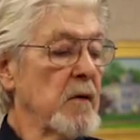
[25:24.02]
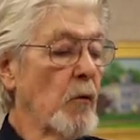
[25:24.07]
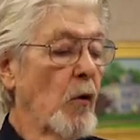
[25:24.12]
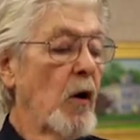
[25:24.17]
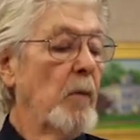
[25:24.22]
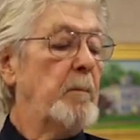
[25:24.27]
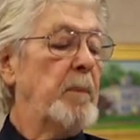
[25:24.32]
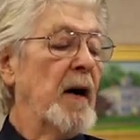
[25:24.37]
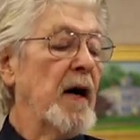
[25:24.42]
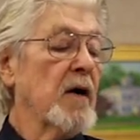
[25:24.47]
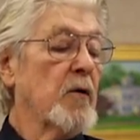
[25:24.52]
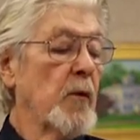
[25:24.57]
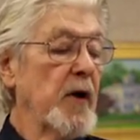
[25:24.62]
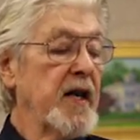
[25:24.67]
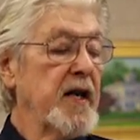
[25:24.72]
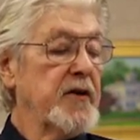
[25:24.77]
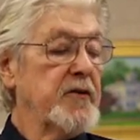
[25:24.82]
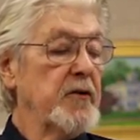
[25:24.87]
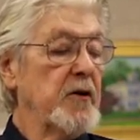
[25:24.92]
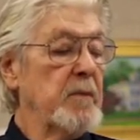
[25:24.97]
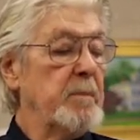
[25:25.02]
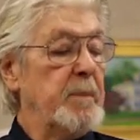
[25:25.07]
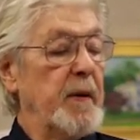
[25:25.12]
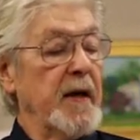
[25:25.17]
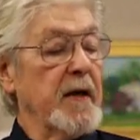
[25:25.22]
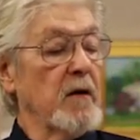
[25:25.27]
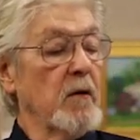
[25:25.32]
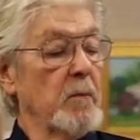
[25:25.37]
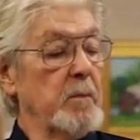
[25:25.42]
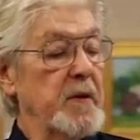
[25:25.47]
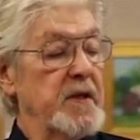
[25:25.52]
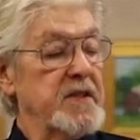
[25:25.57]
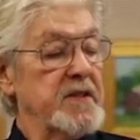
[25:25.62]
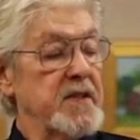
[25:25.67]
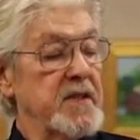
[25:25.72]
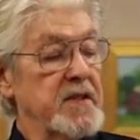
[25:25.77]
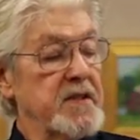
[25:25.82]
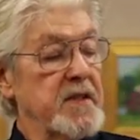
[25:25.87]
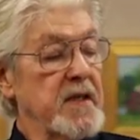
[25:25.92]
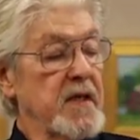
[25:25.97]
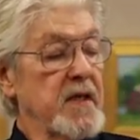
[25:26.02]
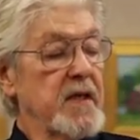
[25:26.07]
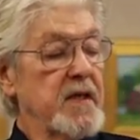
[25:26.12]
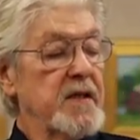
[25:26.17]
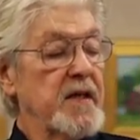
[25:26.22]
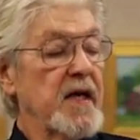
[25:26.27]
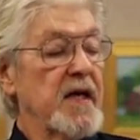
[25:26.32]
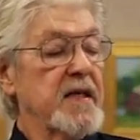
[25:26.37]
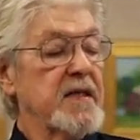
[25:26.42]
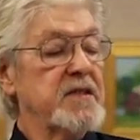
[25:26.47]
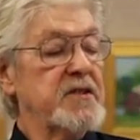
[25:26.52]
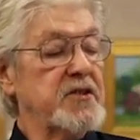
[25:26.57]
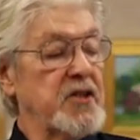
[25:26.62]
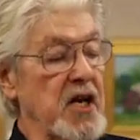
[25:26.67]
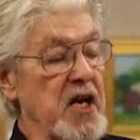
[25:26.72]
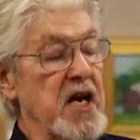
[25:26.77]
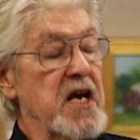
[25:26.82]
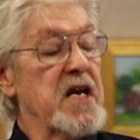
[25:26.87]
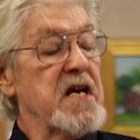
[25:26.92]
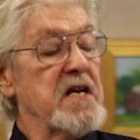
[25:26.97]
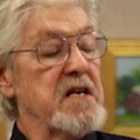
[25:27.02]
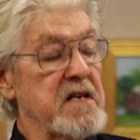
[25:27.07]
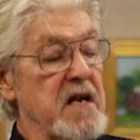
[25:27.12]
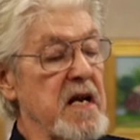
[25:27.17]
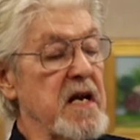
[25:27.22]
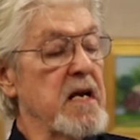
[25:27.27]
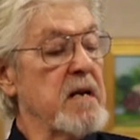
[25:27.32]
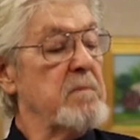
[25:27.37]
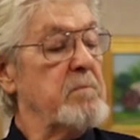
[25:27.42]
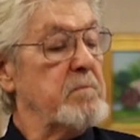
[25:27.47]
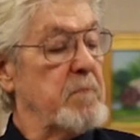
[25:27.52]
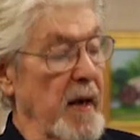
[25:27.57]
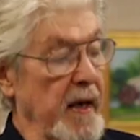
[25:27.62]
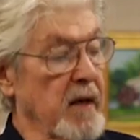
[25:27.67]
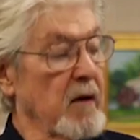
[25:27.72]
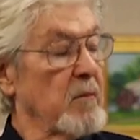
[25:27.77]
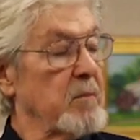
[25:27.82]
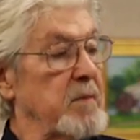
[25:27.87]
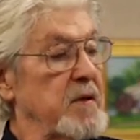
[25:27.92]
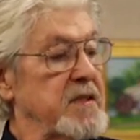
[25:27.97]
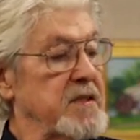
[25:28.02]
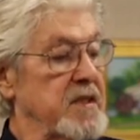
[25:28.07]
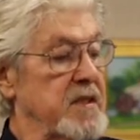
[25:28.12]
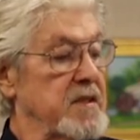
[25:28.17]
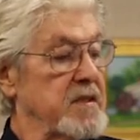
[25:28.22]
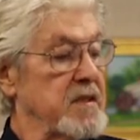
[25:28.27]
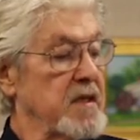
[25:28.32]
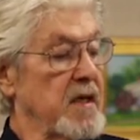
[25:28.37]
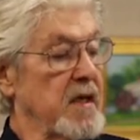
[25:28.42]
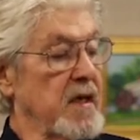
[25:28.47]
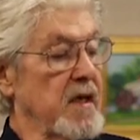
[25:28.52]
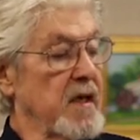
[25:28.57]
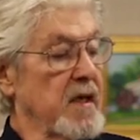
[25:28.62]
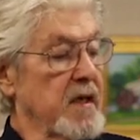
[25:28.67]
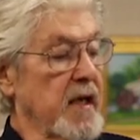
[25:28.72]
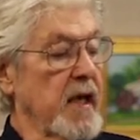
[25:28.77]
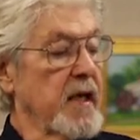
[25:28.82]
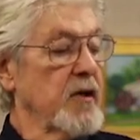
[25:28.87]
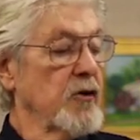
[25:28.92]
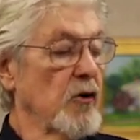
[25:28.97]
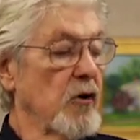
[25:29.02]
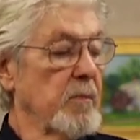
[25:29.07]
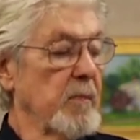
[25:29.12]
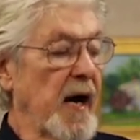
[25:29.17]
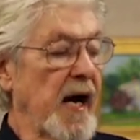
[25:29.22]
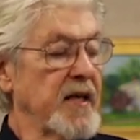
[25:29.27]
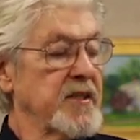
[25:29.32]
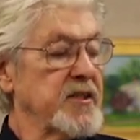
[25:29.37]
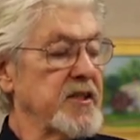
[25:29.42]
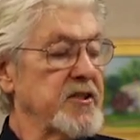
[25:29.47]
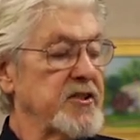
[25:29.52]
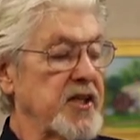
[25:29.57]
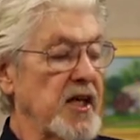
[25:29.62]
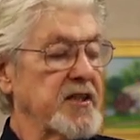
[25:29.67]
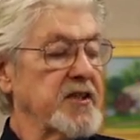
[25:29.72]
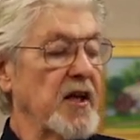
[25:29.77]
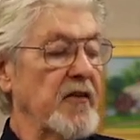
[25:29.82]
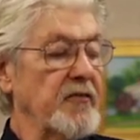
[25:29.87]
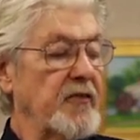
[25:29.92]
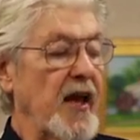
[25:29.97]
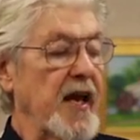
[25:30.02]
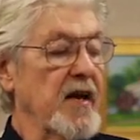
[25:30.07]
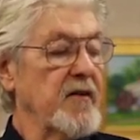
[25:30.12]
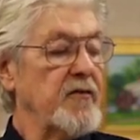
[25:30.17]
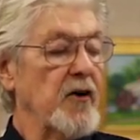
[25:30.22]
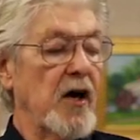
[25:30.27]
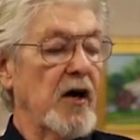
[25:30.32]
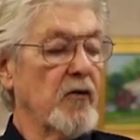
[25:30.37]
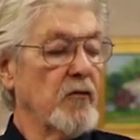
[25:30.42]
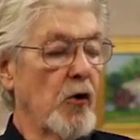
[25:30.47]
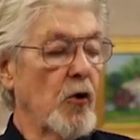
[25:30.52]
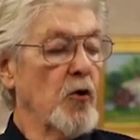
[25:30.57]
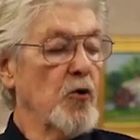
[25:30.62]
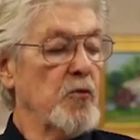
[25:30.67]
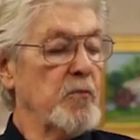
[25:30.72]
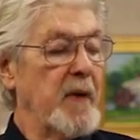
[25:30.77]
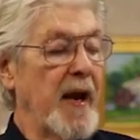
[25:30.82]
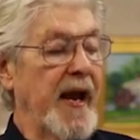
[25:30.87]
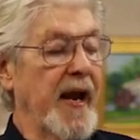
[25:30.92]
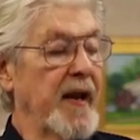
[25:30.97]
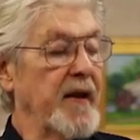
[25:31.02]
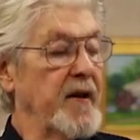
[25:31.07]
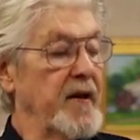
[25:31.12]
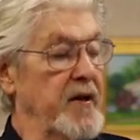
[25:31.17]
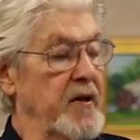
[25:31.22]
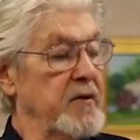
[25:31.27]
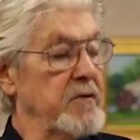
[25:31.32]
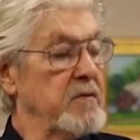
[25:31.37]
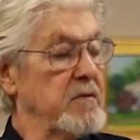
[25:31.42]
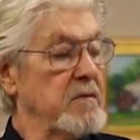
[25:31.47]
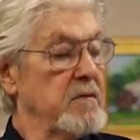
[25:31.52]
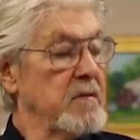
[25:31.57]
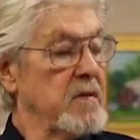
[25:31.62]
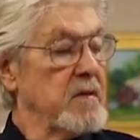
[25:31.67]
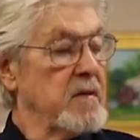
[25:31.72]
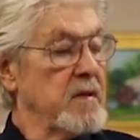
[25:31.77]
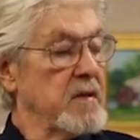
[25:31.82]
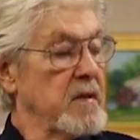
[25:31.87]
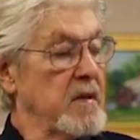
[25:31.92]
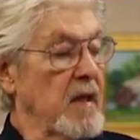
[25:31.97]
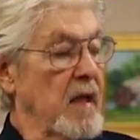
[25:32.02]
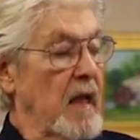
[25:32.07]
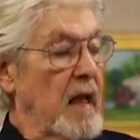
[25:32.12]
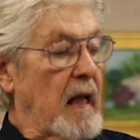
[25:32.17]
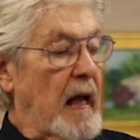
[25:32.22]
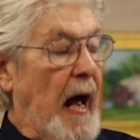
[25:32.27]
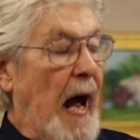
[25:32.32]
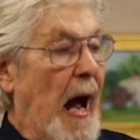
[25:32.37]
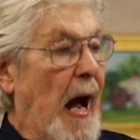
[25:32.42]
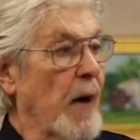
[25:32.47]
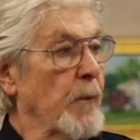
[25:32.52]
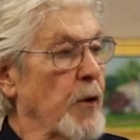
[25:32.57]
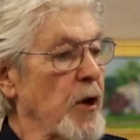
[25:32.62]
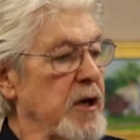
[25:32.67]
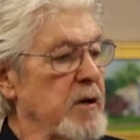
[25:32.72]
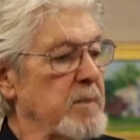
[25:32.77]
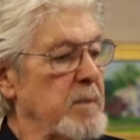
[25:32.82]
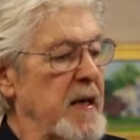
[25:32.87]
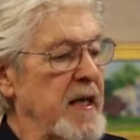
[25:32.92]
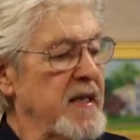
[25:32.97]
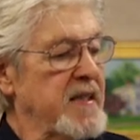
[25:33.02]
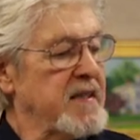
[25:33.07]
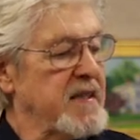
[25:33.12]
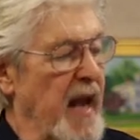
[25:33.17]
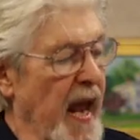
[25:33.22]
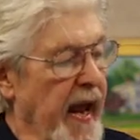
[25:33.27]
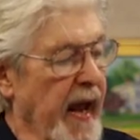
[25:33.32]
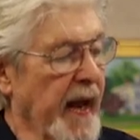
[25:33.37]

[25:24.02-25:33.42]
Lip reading: Well, Buck went into the pickle business, the GD pickle business. Can you imagine such a thing for a grown man to do? I wouldn't be